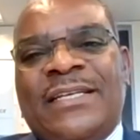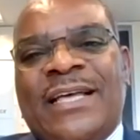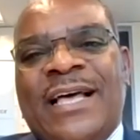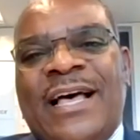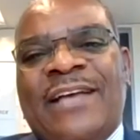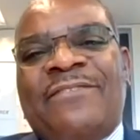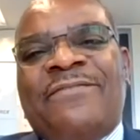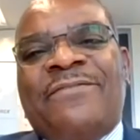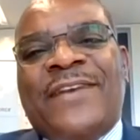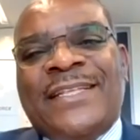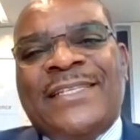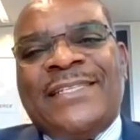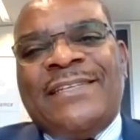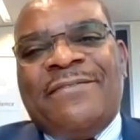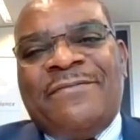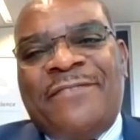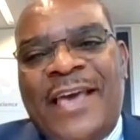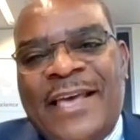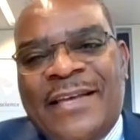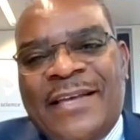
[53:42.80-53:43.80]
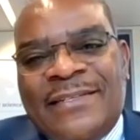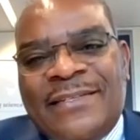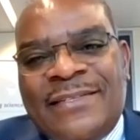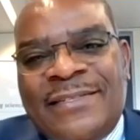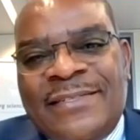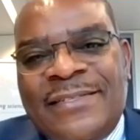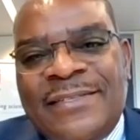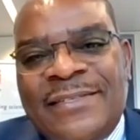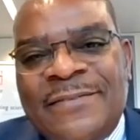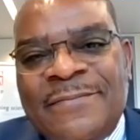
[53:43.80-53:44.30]
adverse
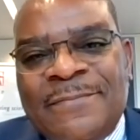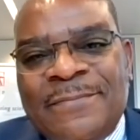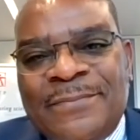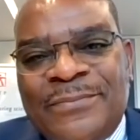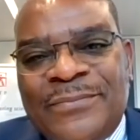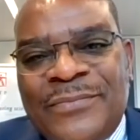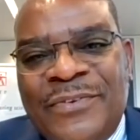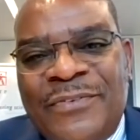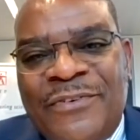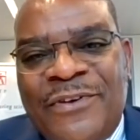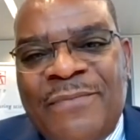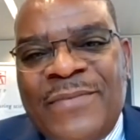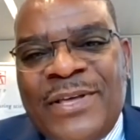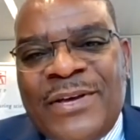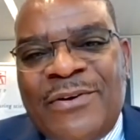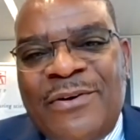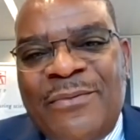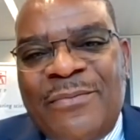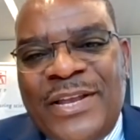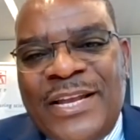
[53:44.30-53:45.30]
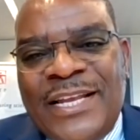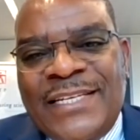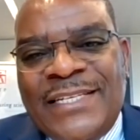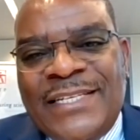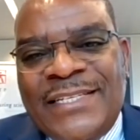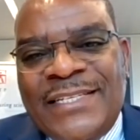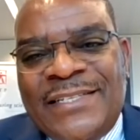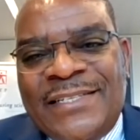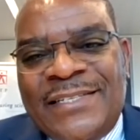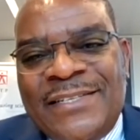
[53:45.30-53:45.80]
events from the
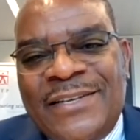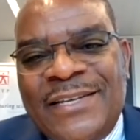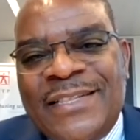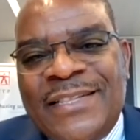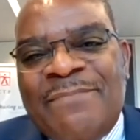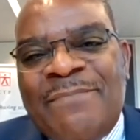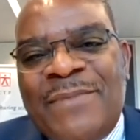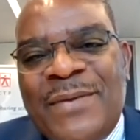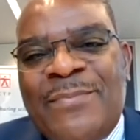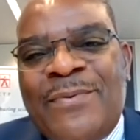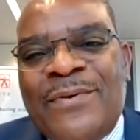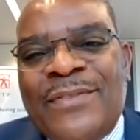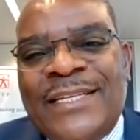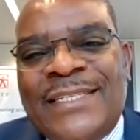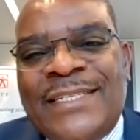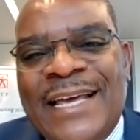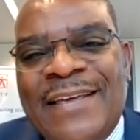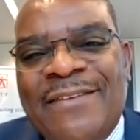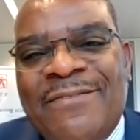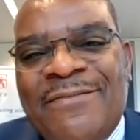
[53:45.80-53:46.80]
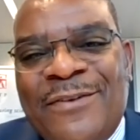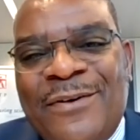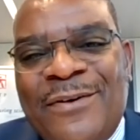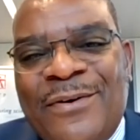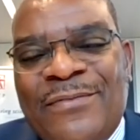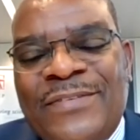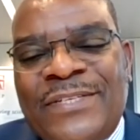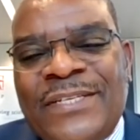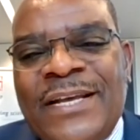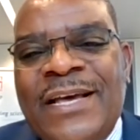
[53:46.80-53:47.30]
communities in the people that are
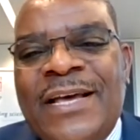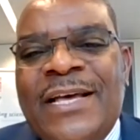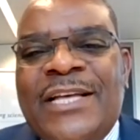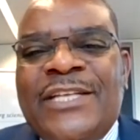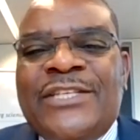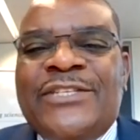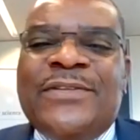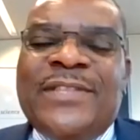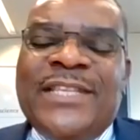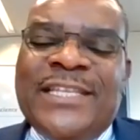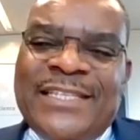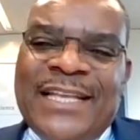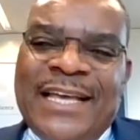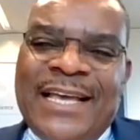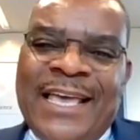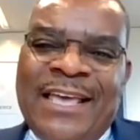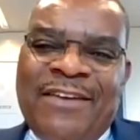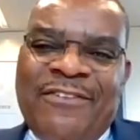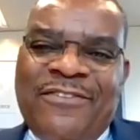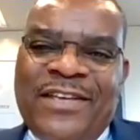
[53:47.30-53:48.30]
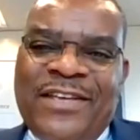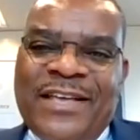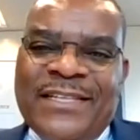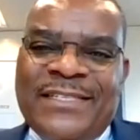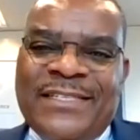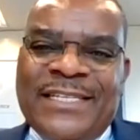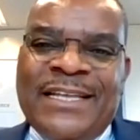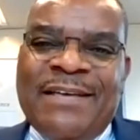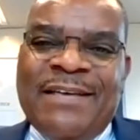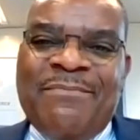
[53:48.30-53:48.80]
involved. So these are areas
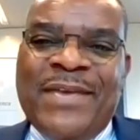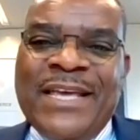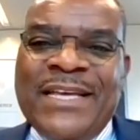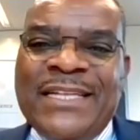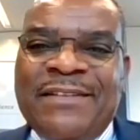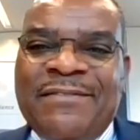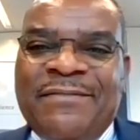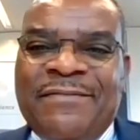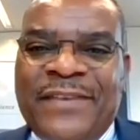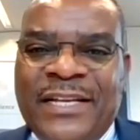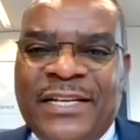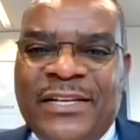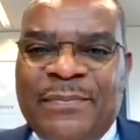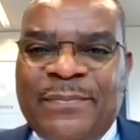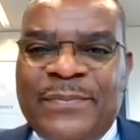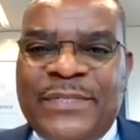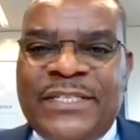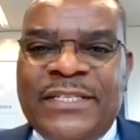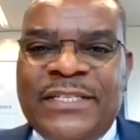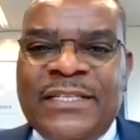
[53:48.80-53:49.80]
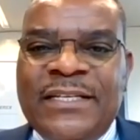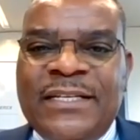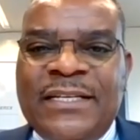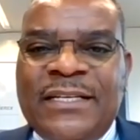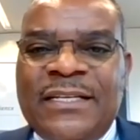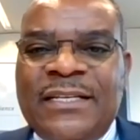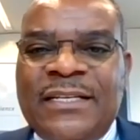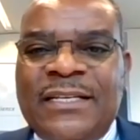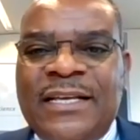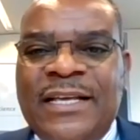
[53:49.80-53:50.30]
that are being developed
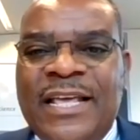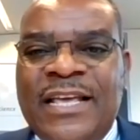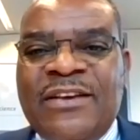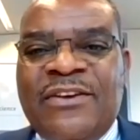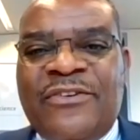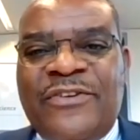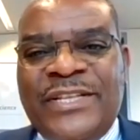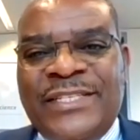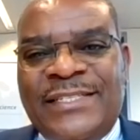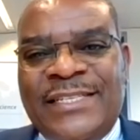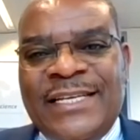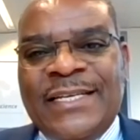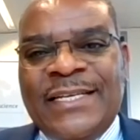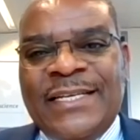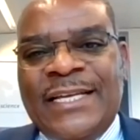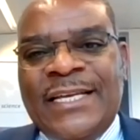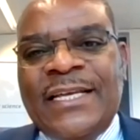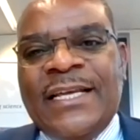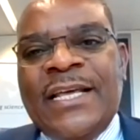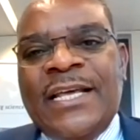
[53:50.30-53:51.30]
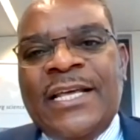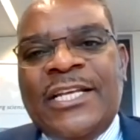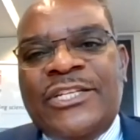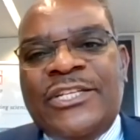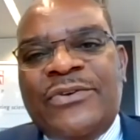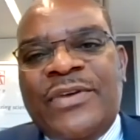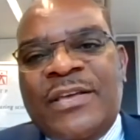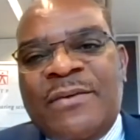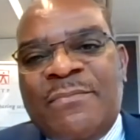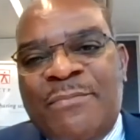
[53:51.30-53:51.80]
increasingly to
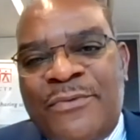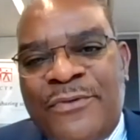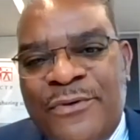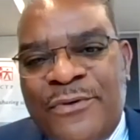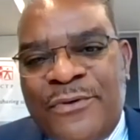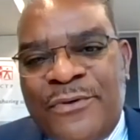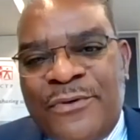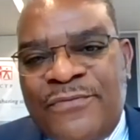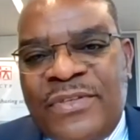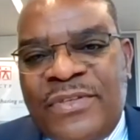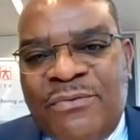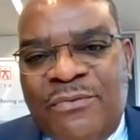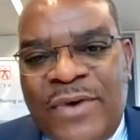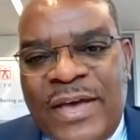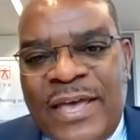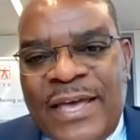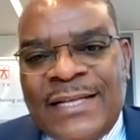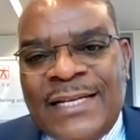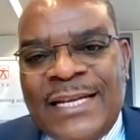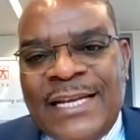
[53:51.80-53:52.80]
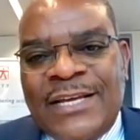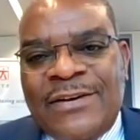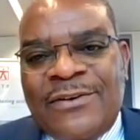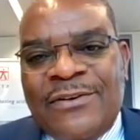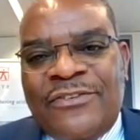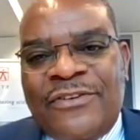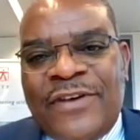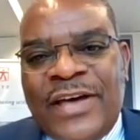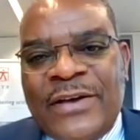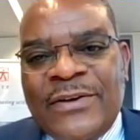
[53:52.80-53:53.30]
improve the way clinical
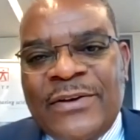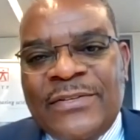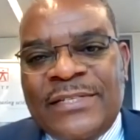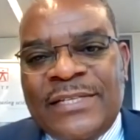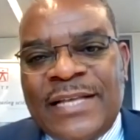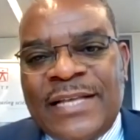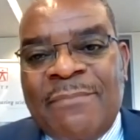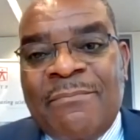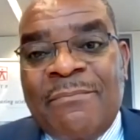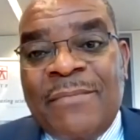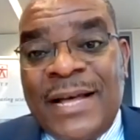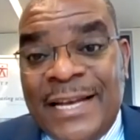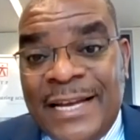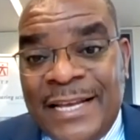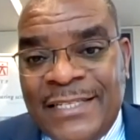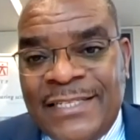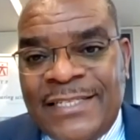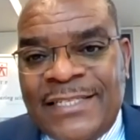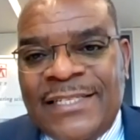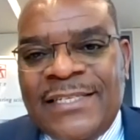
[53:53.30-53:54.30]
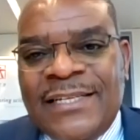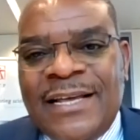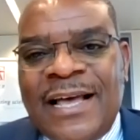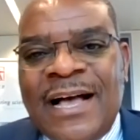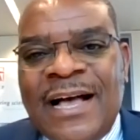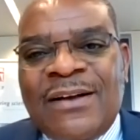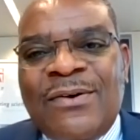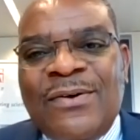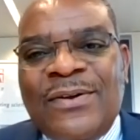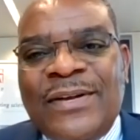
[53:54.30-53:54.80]
trials are managed are
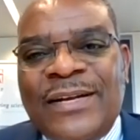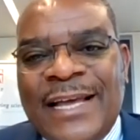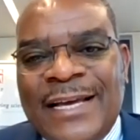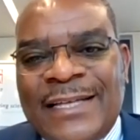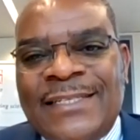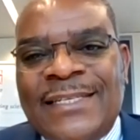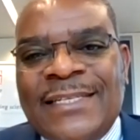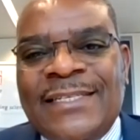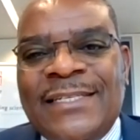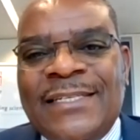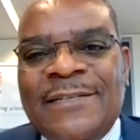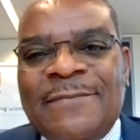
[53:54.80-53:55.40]
conducted,